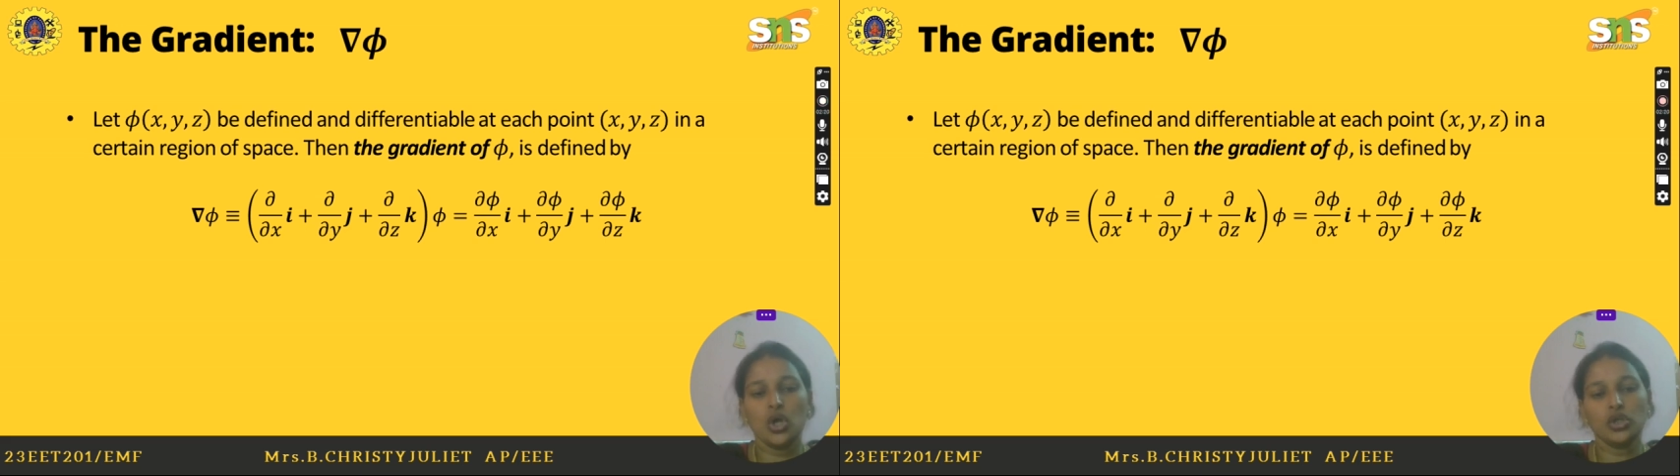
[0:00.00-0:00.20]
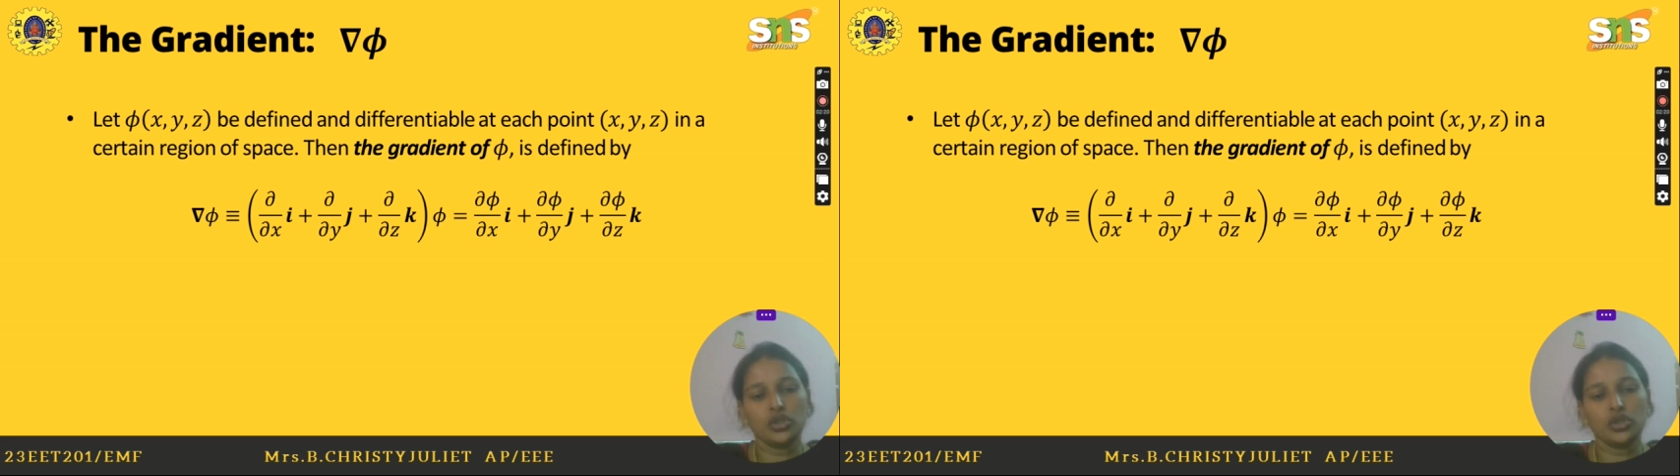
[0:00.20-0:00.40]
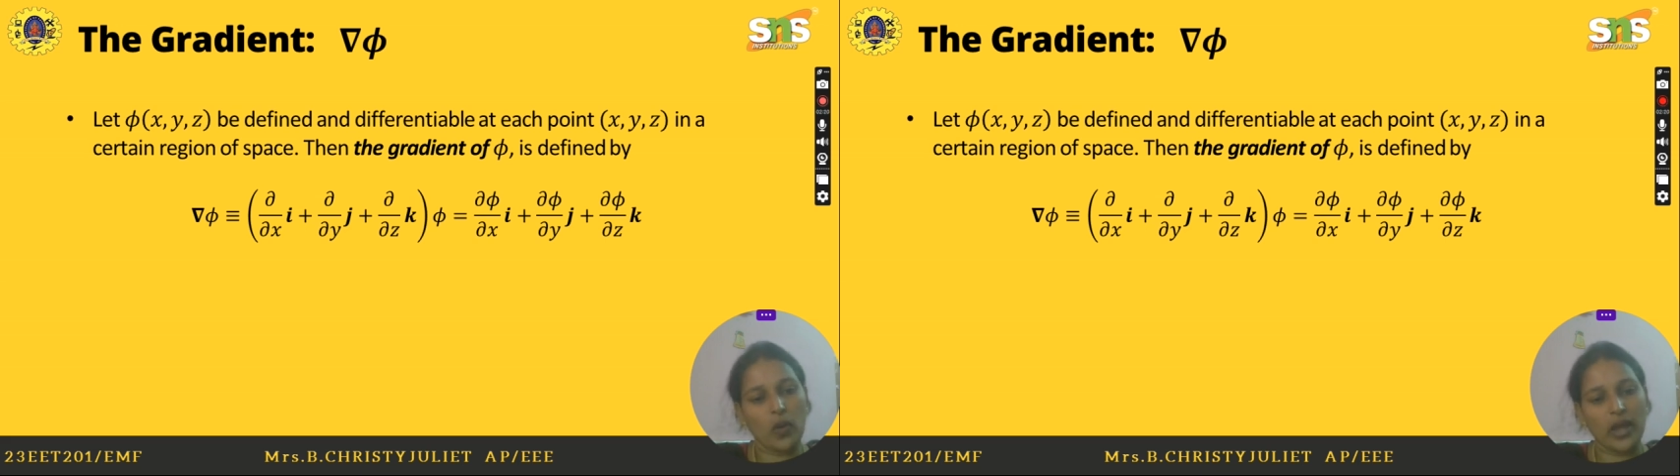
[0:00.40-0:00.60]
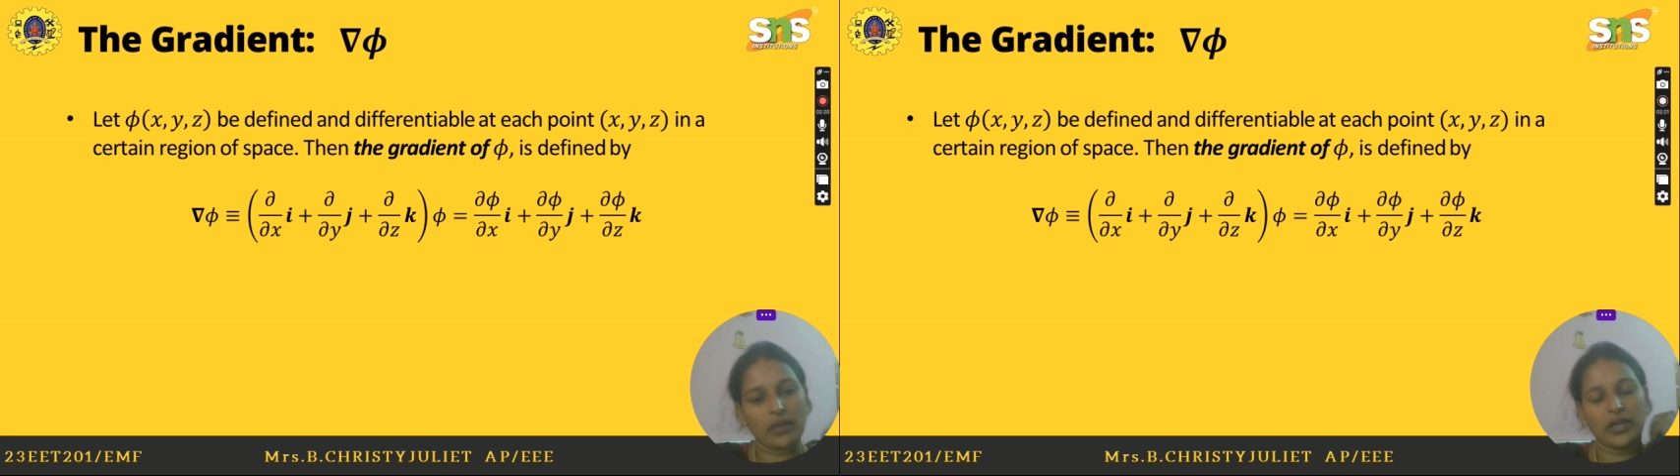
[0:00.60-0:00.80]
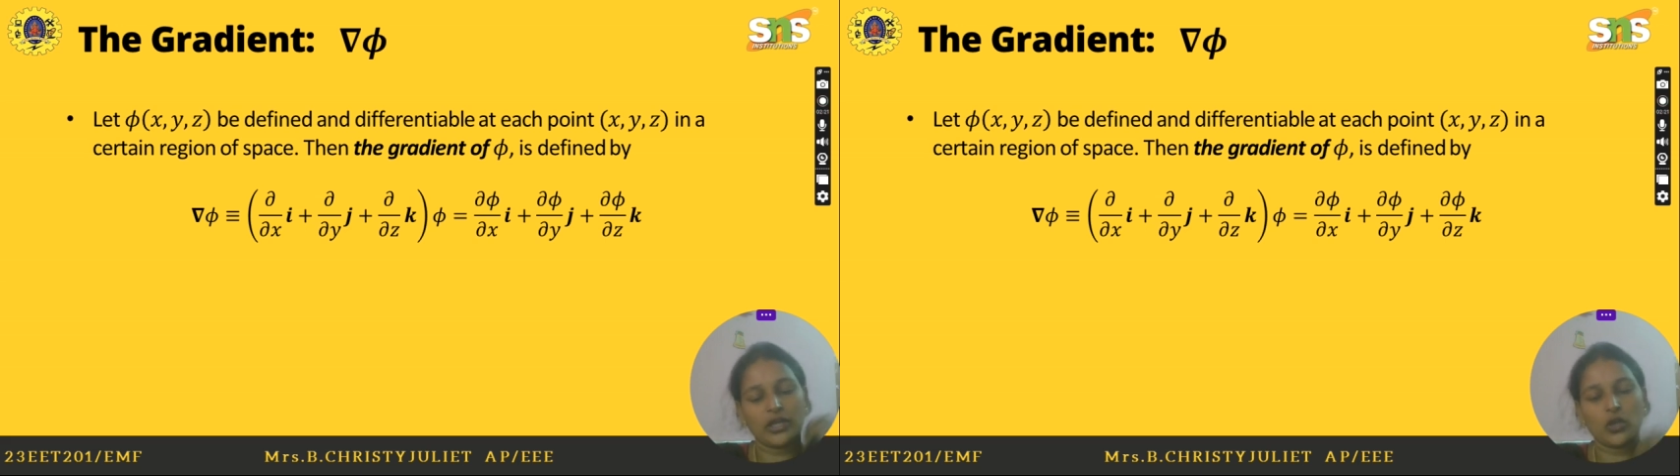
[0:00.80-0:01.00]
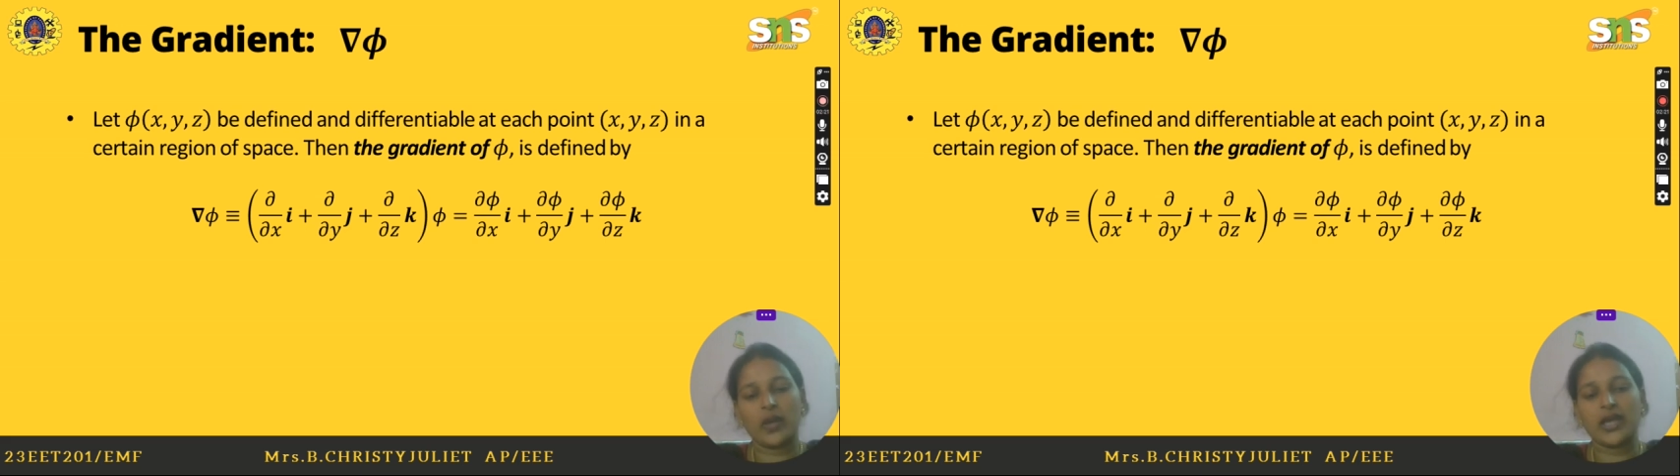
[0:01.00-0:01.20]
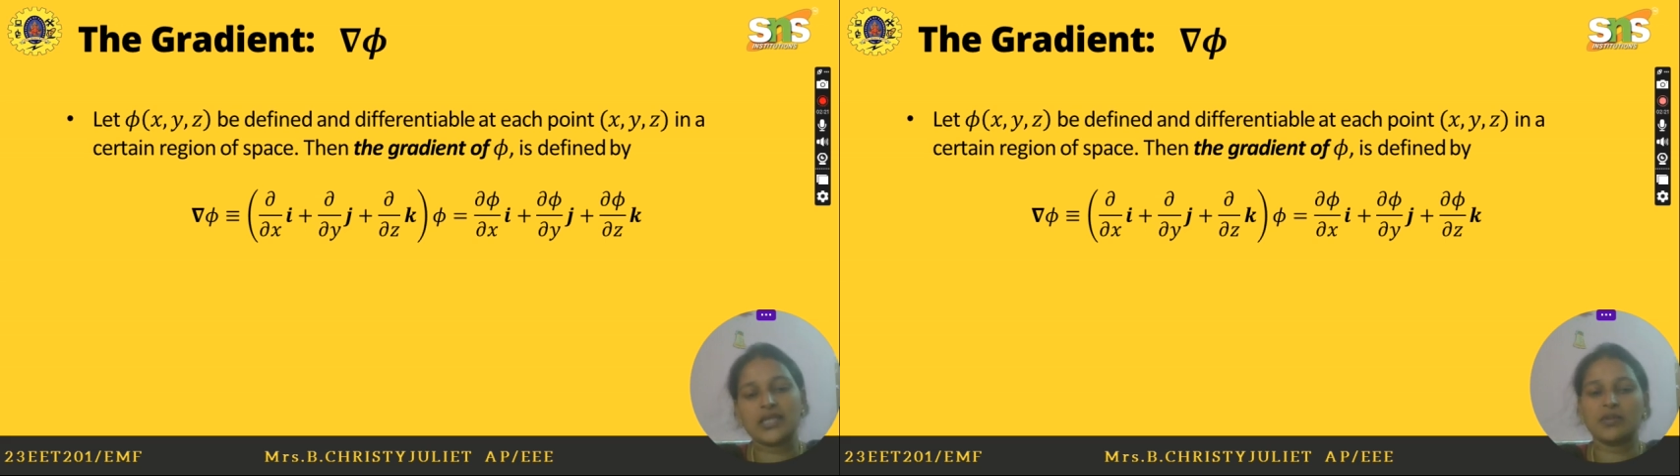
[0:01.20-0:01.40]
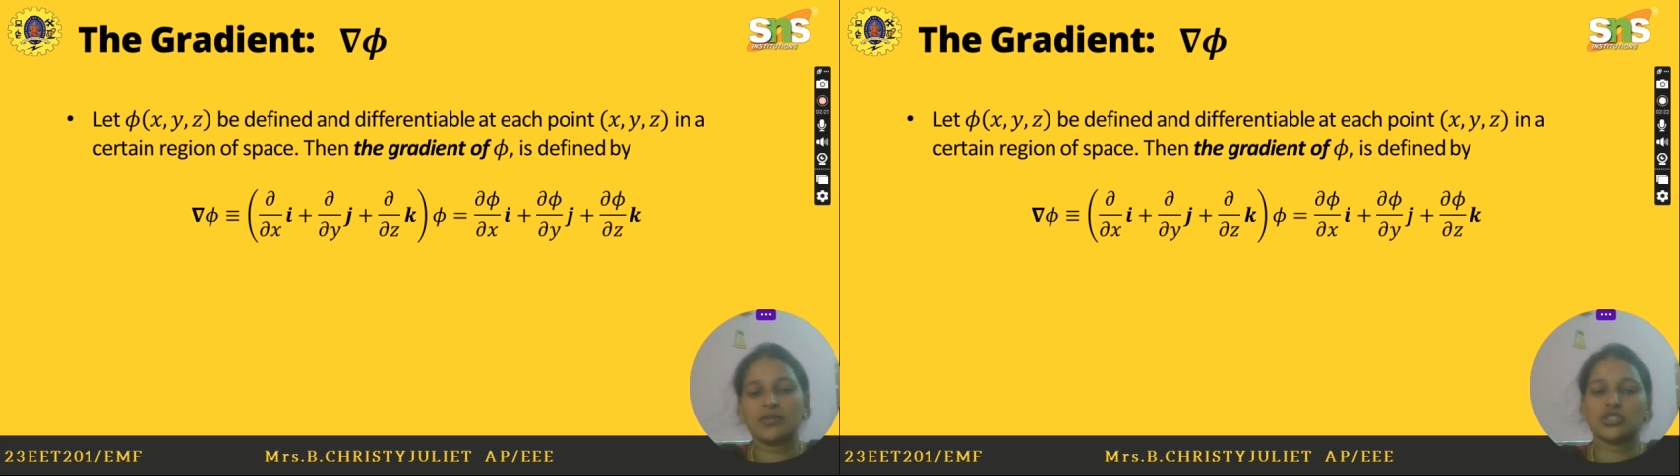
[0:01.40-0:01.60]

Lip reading: dou I by dou x plus